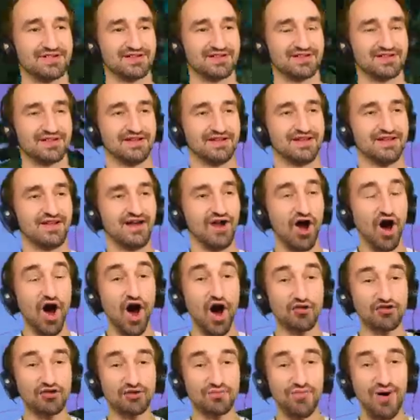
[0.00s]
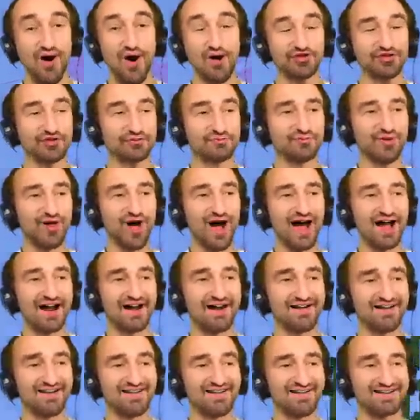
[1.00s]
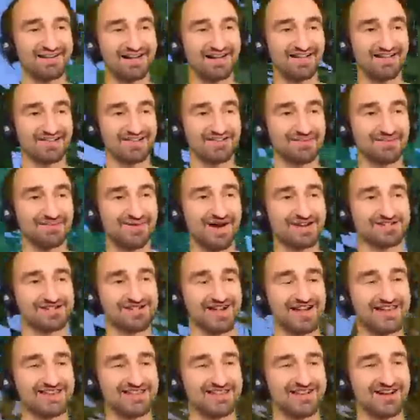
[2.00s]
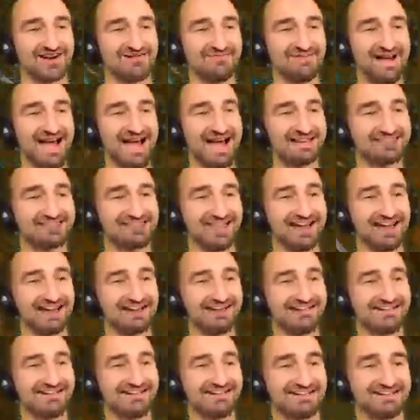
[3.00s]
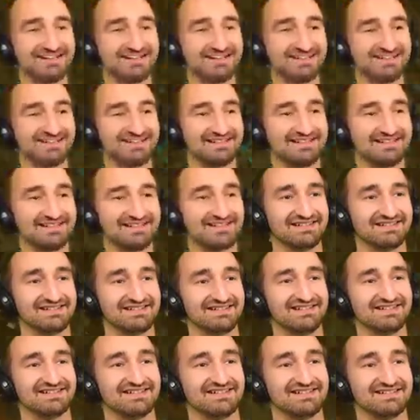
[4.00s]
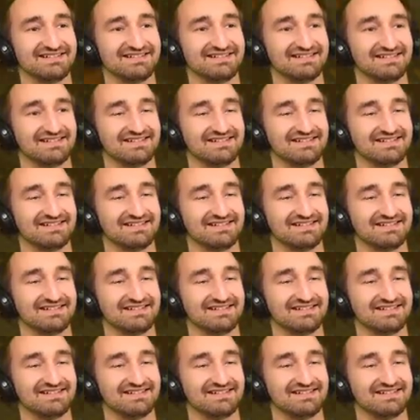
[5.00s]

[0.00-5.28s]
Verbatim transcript: Boat. Oh, it's a multiplier. Okay, this could be my chance to come back then. Yeah, right.